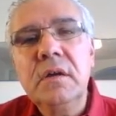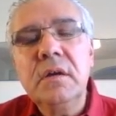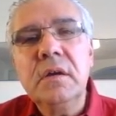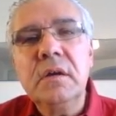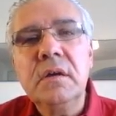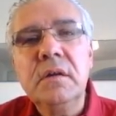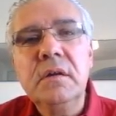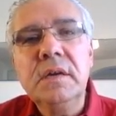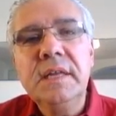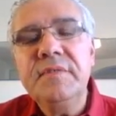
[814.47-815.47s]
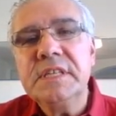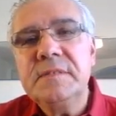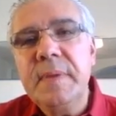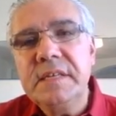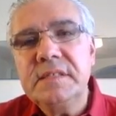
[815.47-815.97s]
living
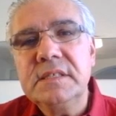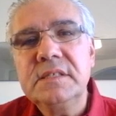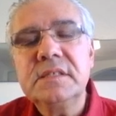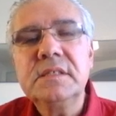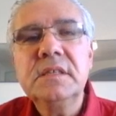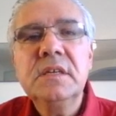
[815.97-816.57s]
spaces